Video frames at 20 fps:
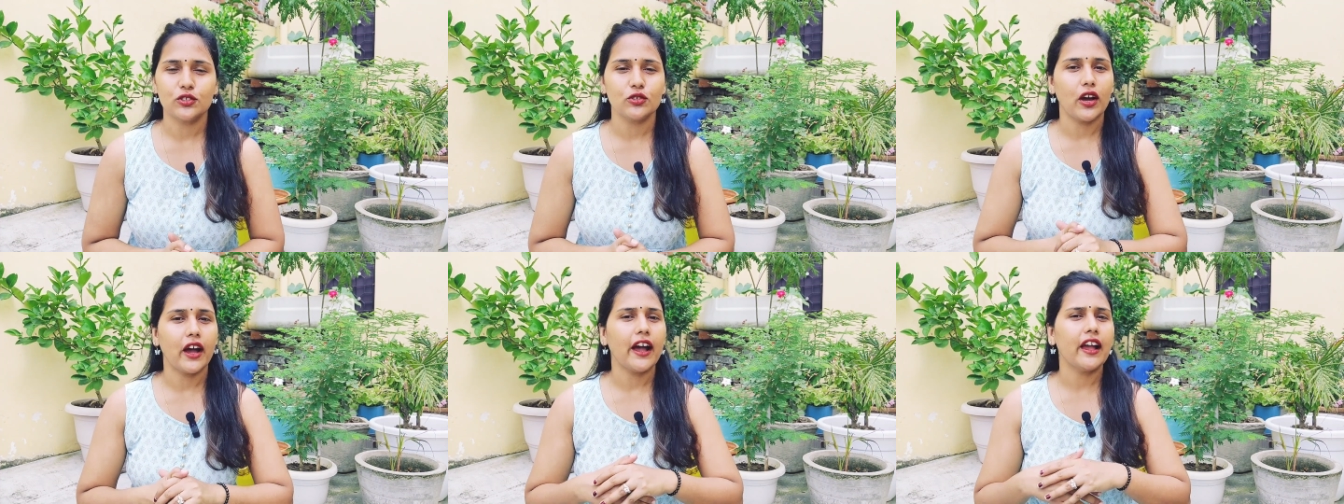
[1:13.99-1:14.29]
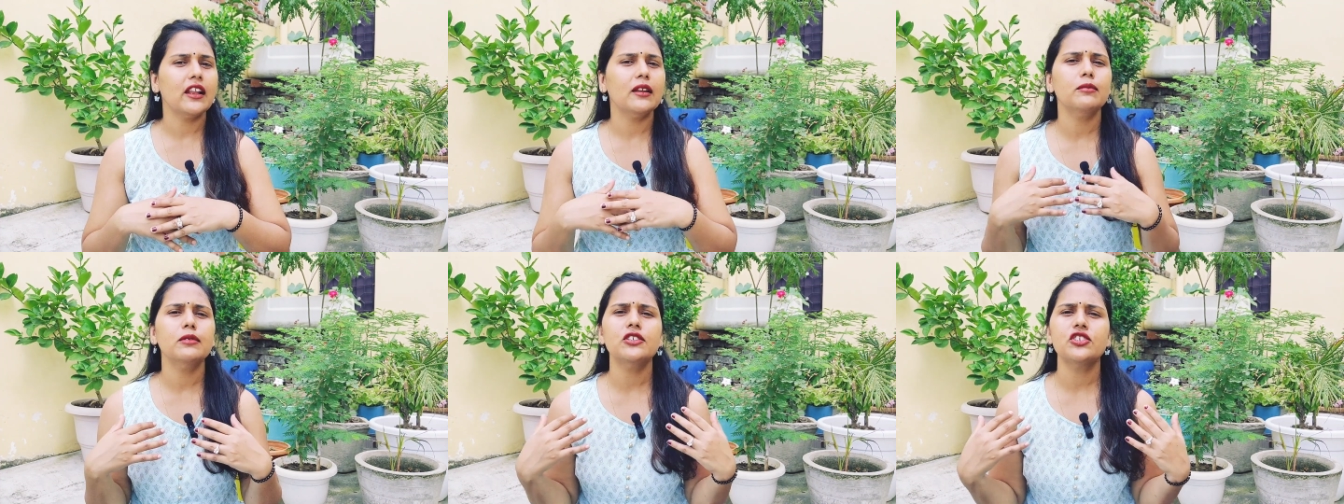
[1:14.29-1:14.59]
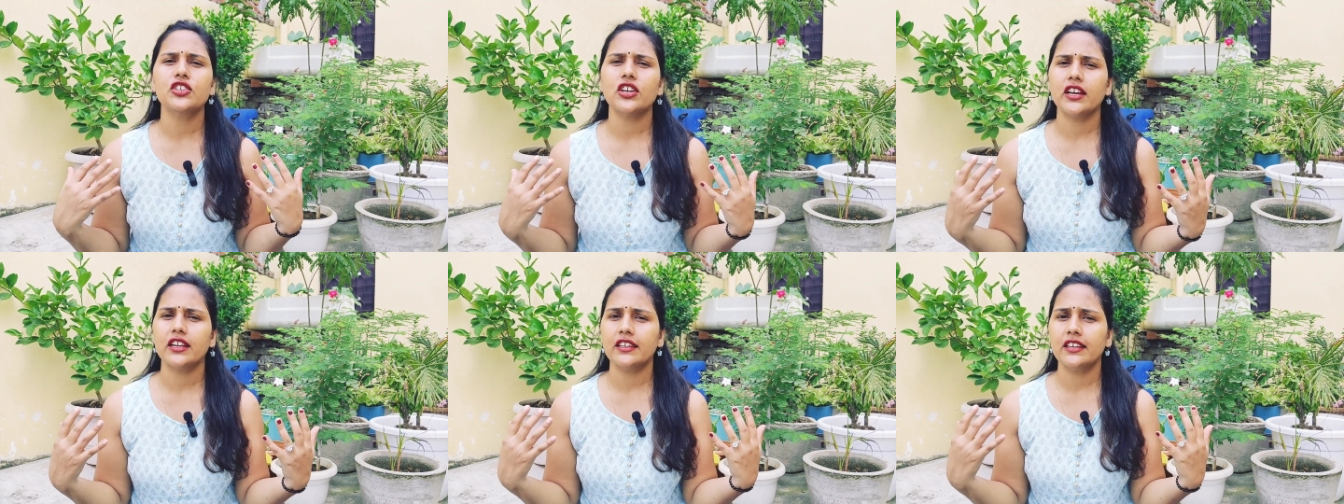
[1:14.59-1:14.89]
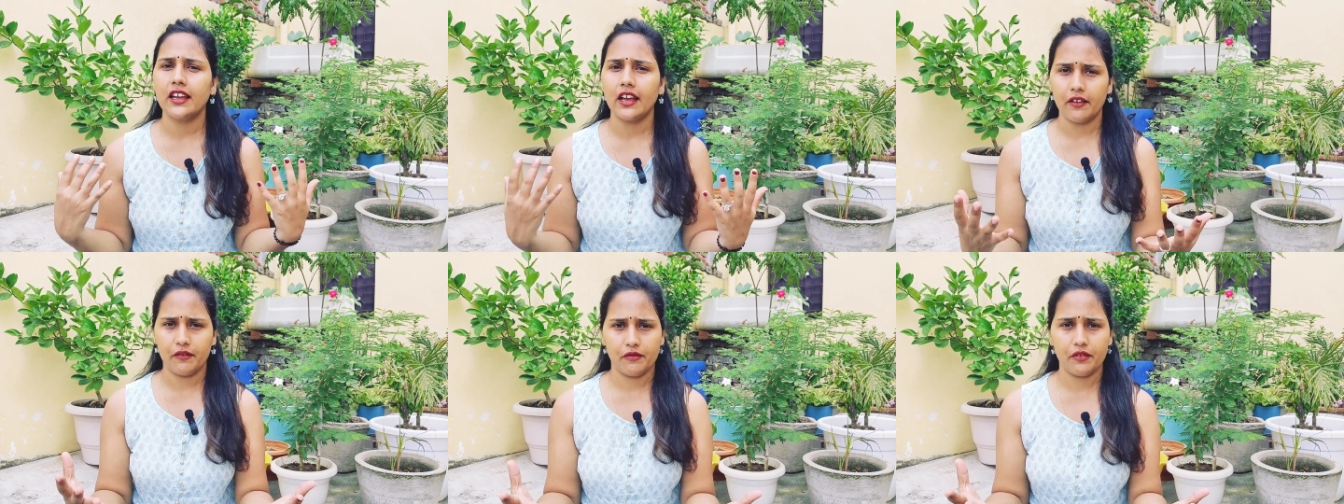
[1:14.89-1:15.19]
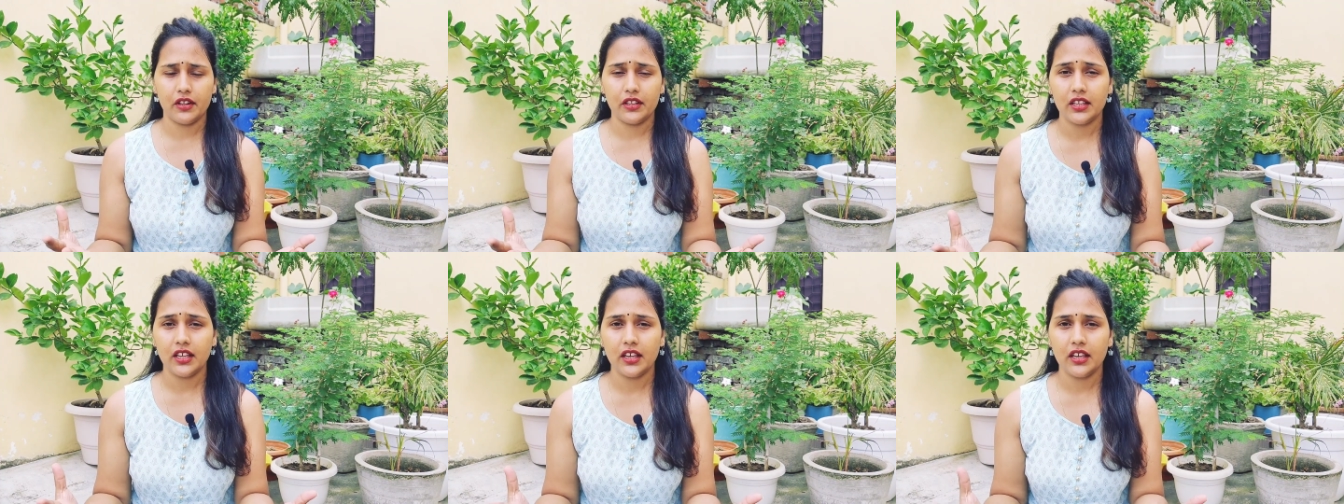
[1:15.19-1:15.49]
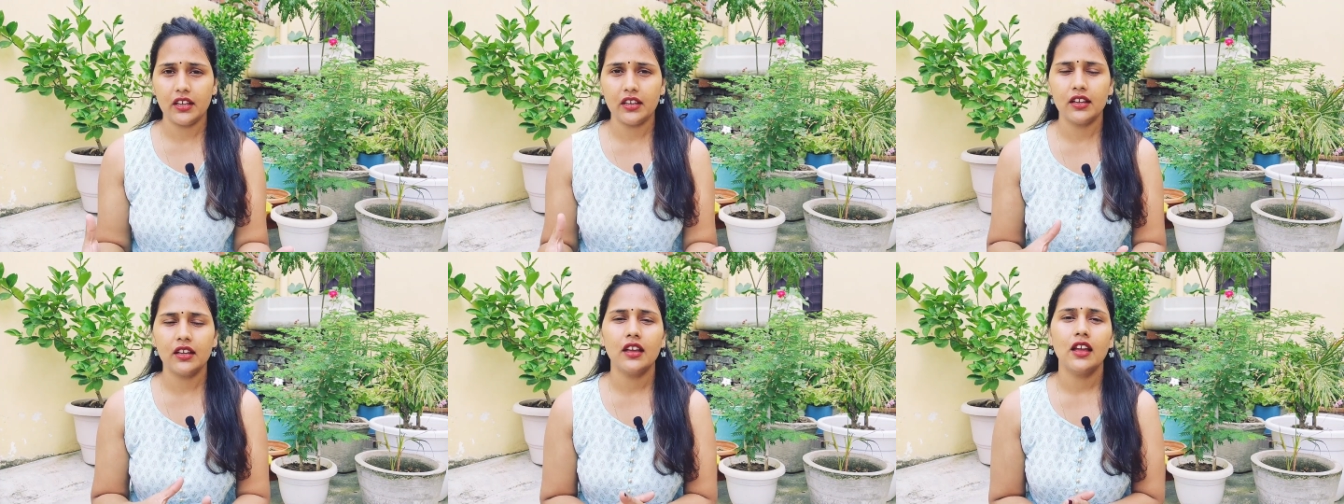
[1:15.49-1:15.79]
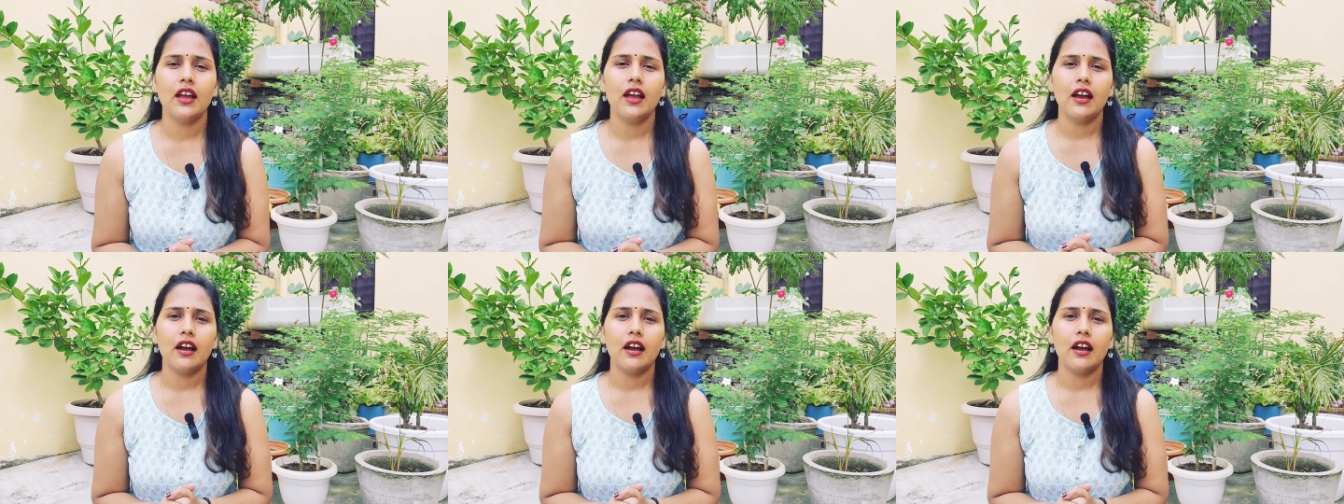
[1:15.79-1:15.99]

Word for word: So I'll be sharing everything